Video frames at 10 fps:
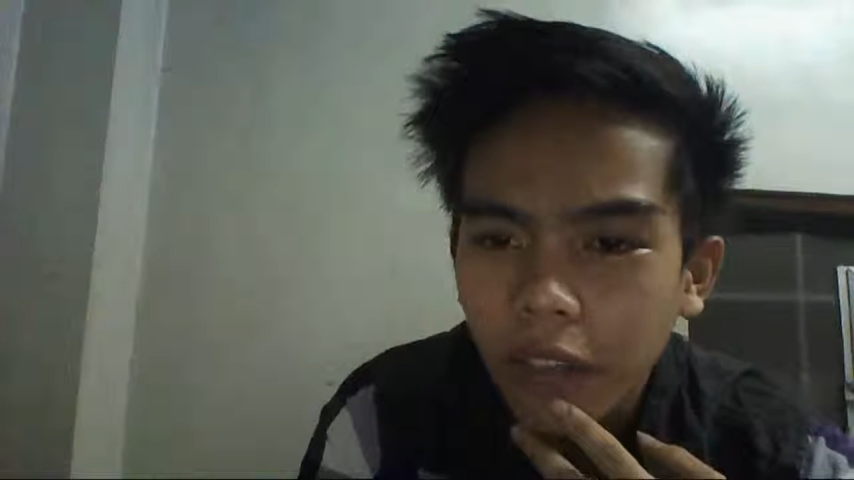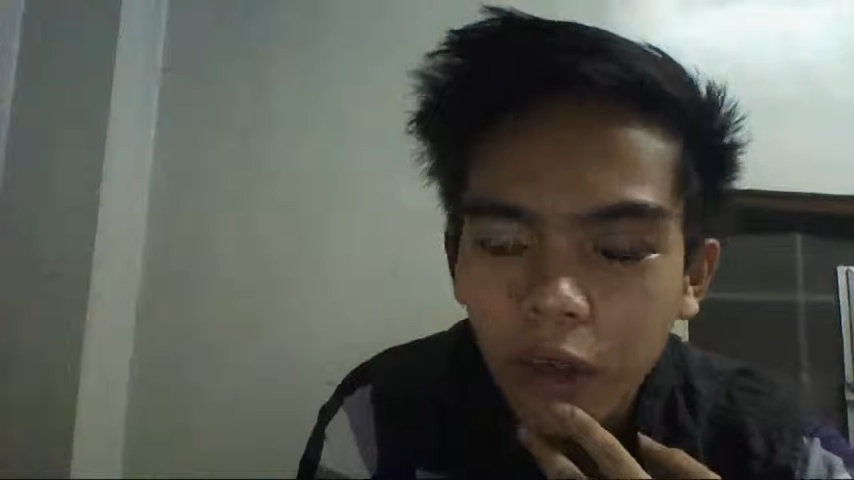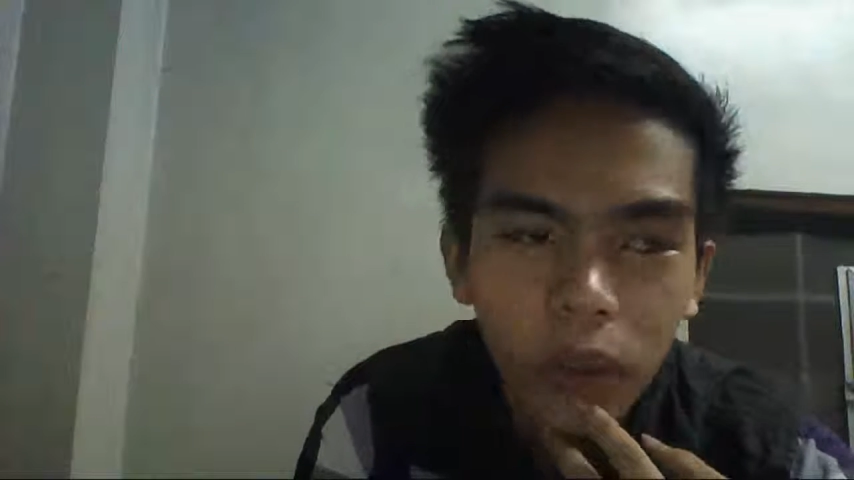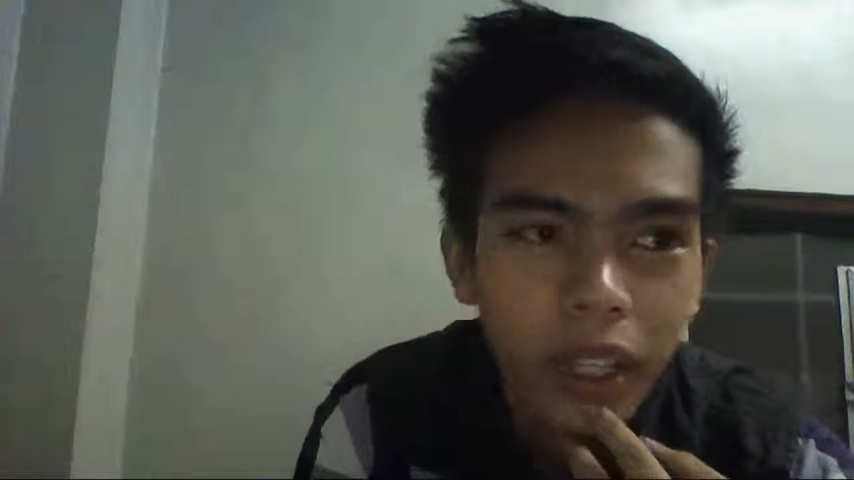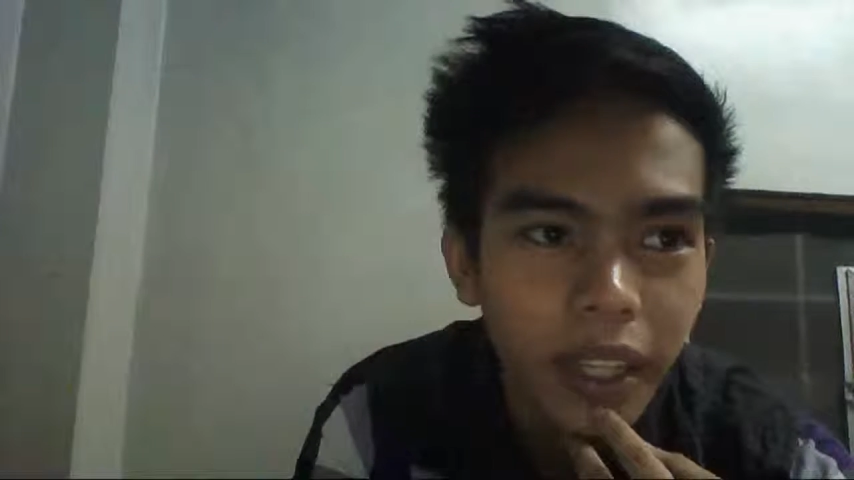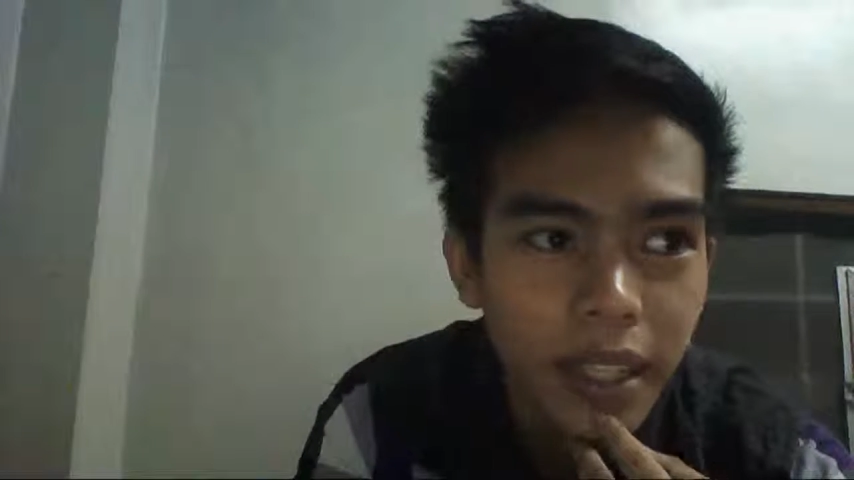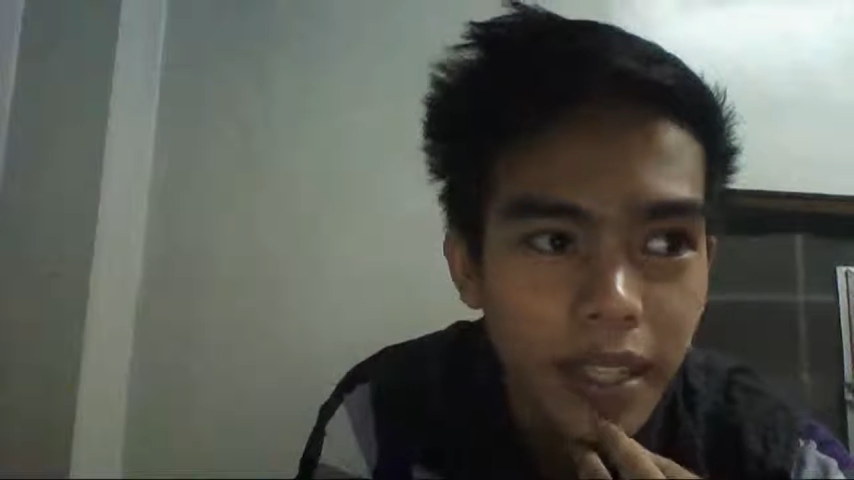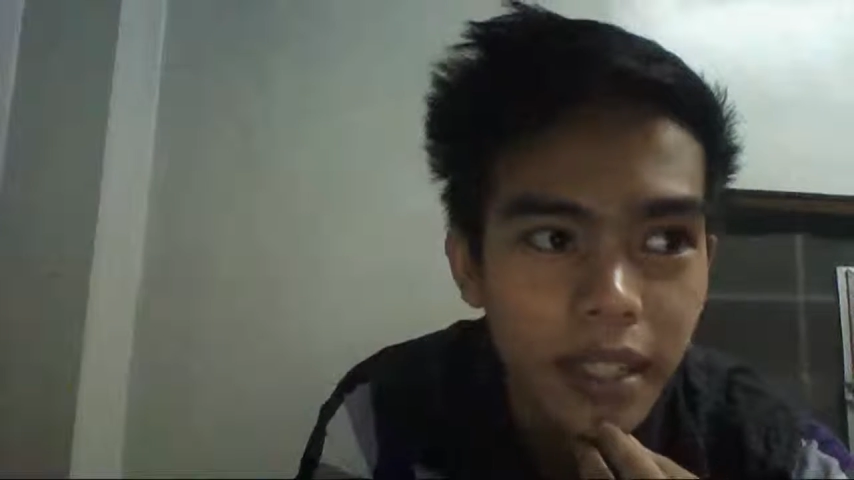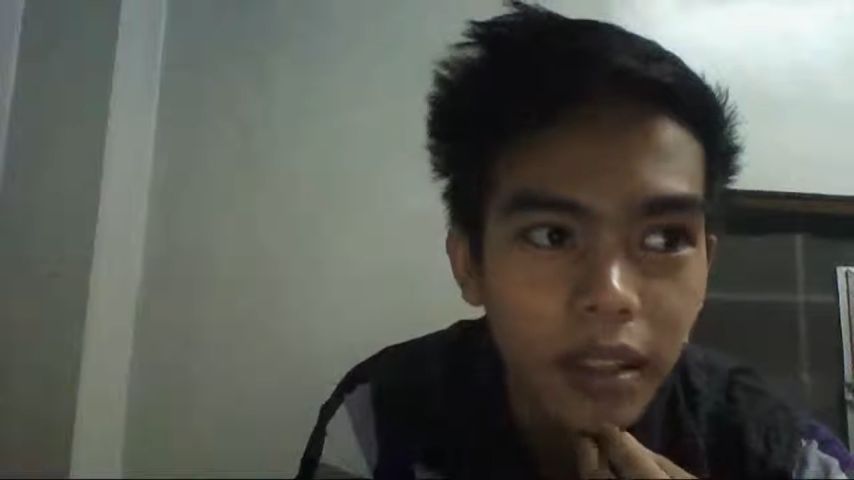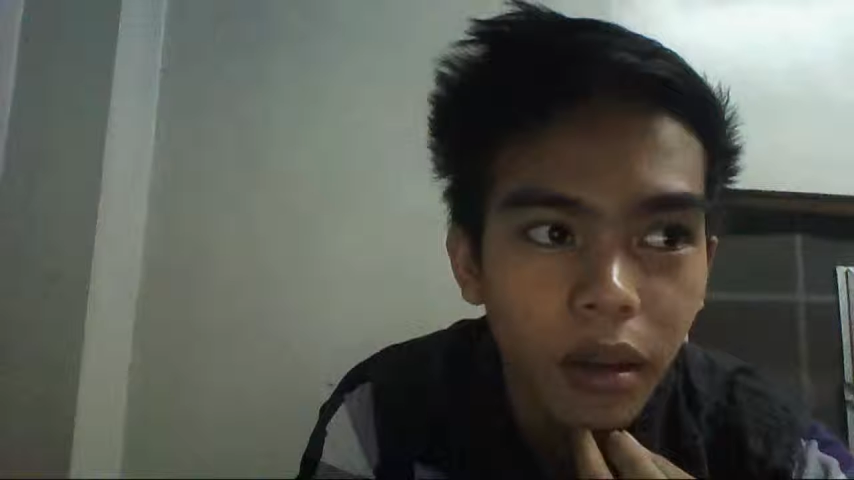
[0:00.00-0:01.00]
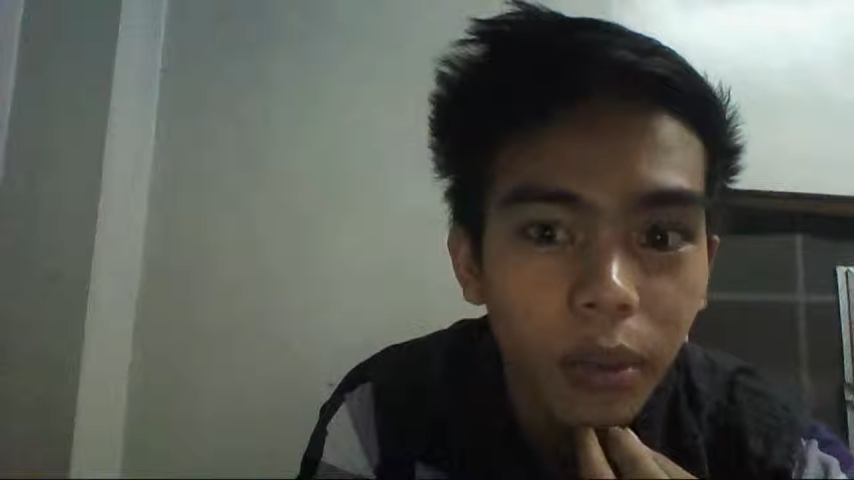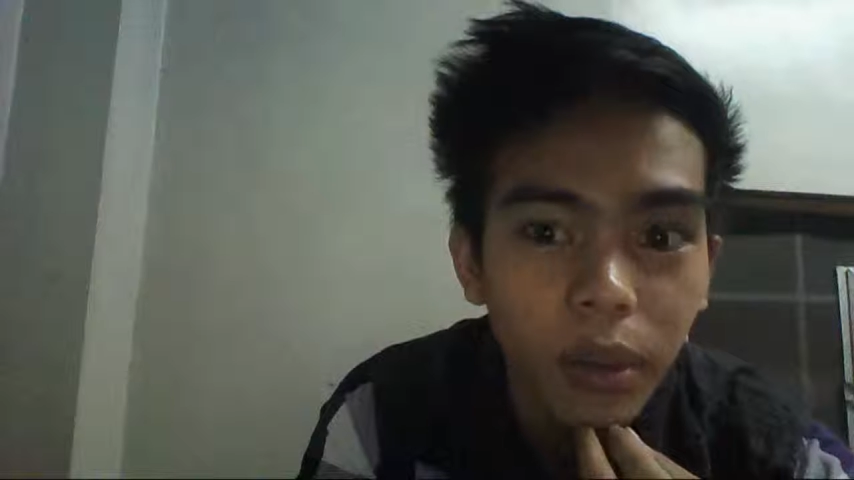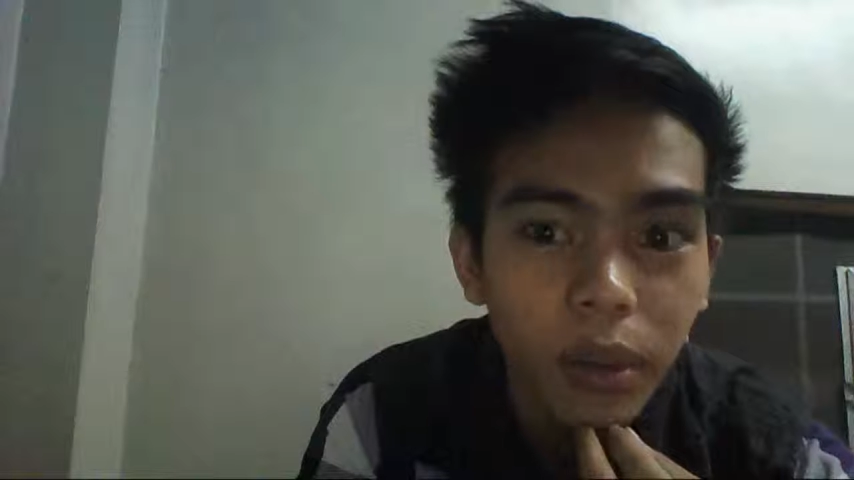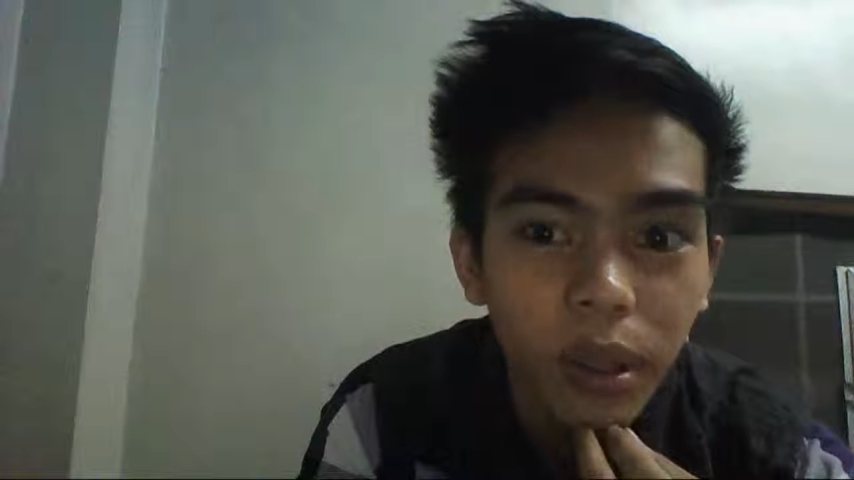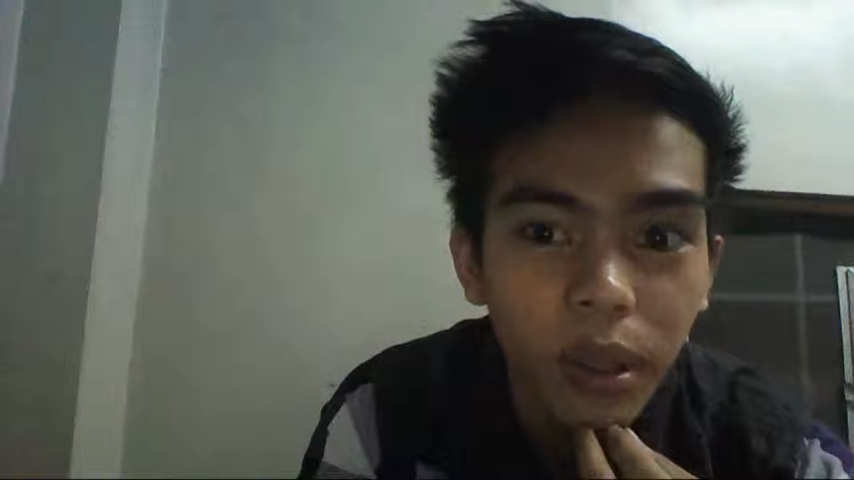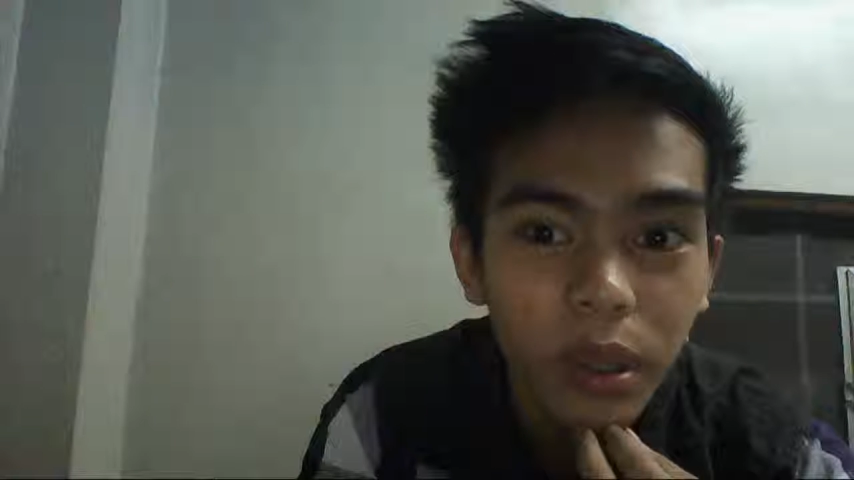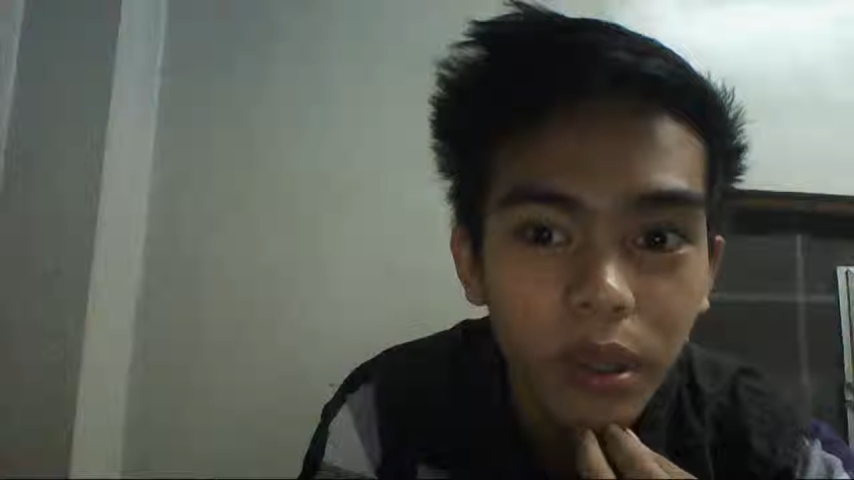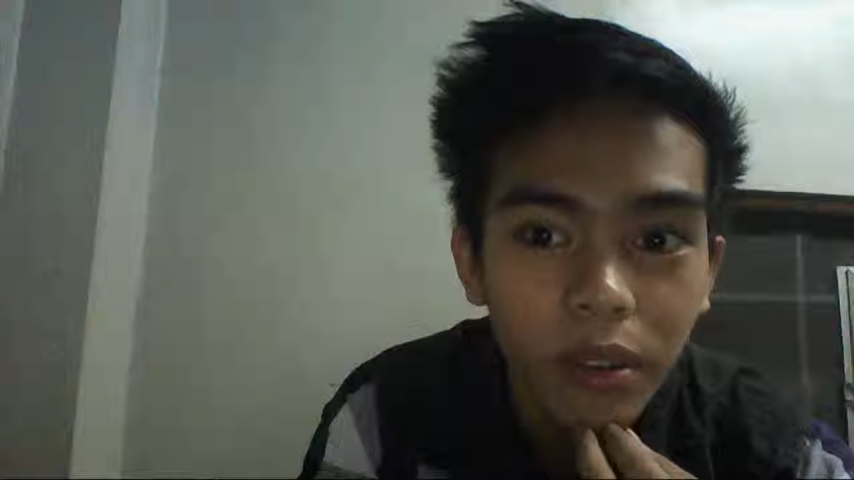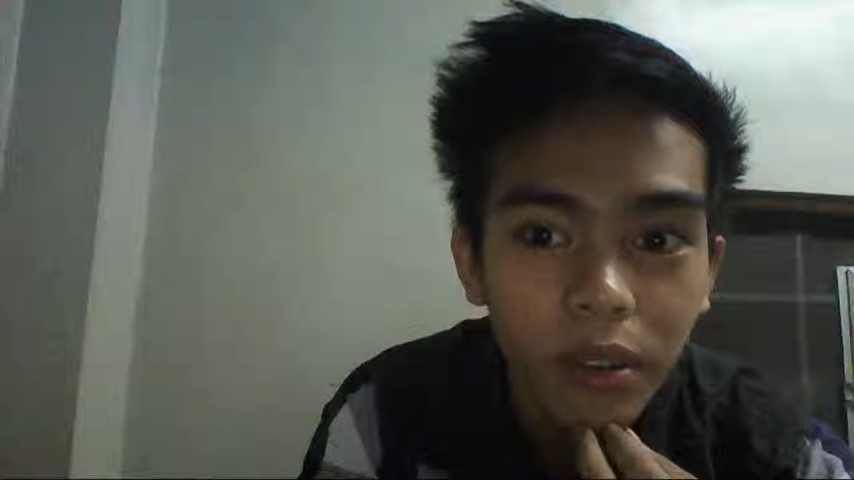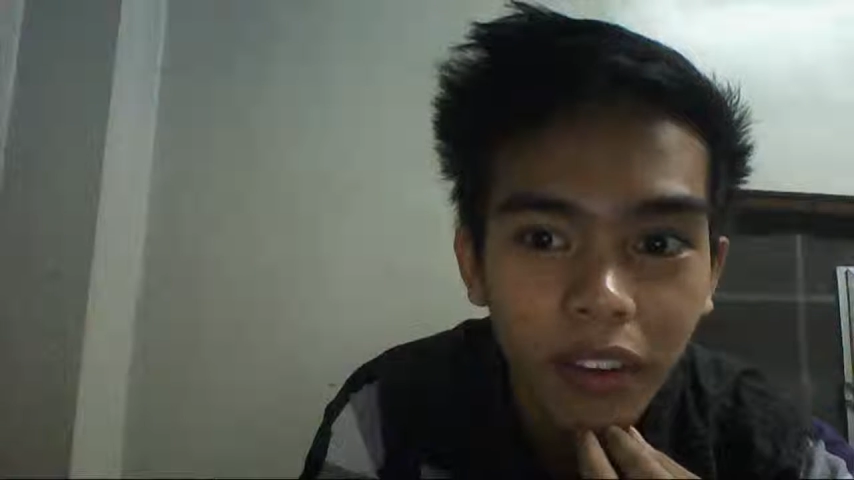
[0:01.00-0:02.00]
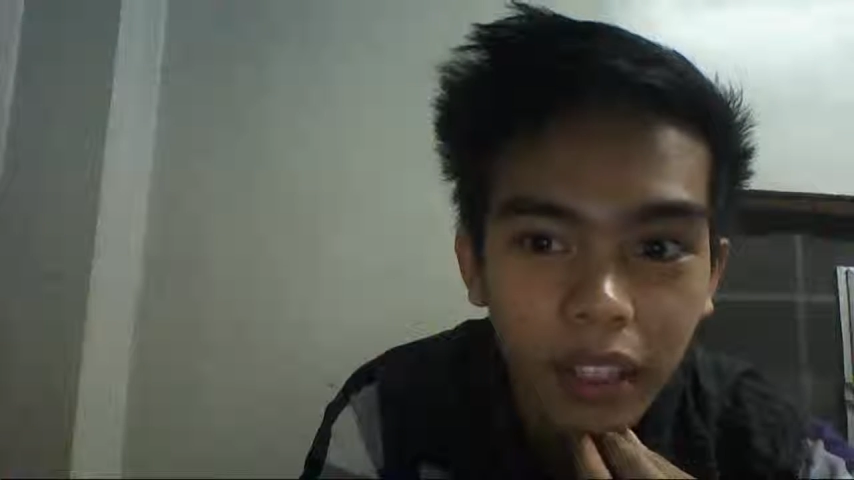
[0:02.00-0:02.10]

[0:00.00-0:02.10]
you can see a bird flying,